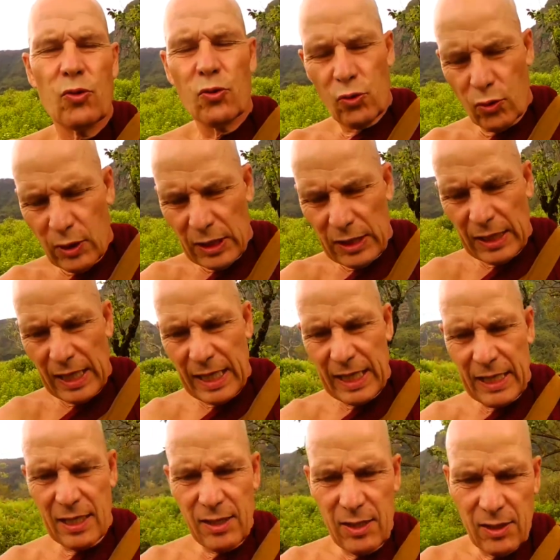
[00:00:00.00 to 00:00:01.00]
due to this
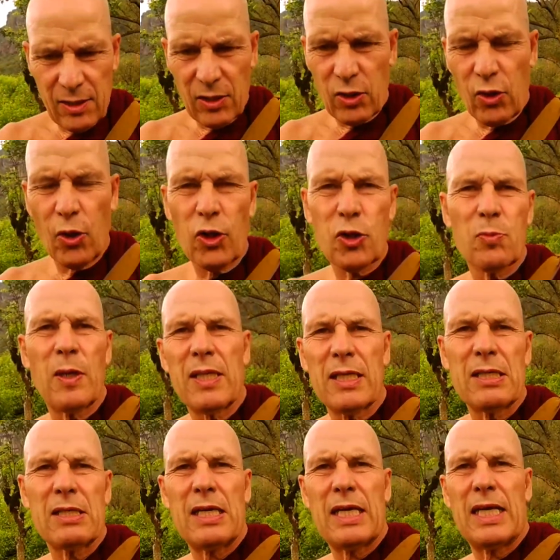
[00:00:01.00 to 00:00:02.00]
anger, caused by
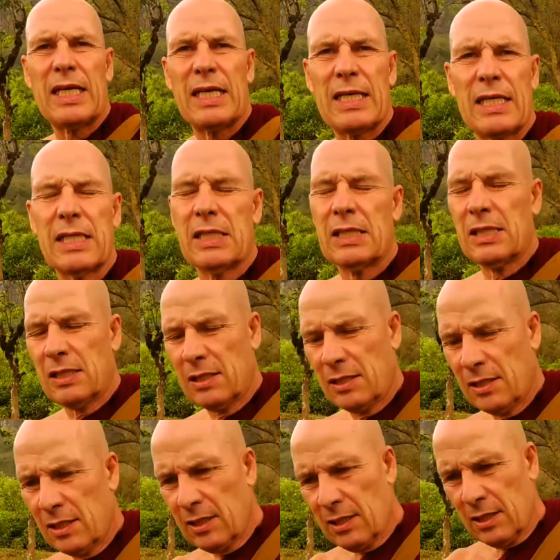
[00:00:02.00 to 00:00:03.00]
this anger,
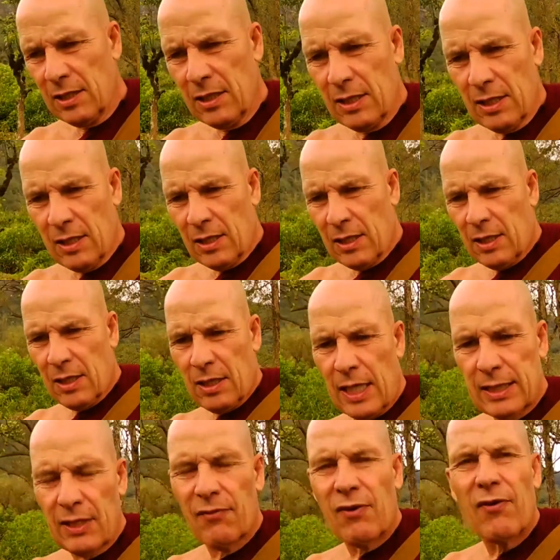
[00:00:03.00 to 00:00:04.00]

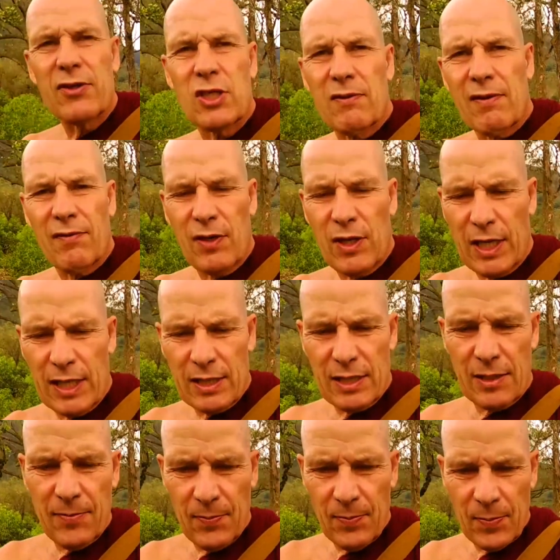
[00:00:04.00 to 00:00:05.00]
a derivative of
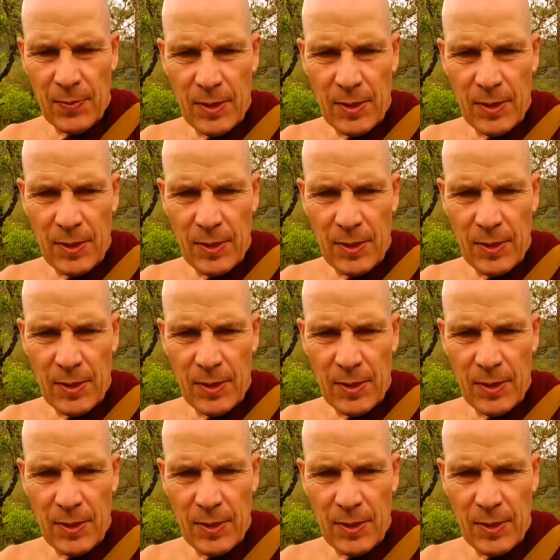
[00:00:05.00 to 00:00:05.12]
hate,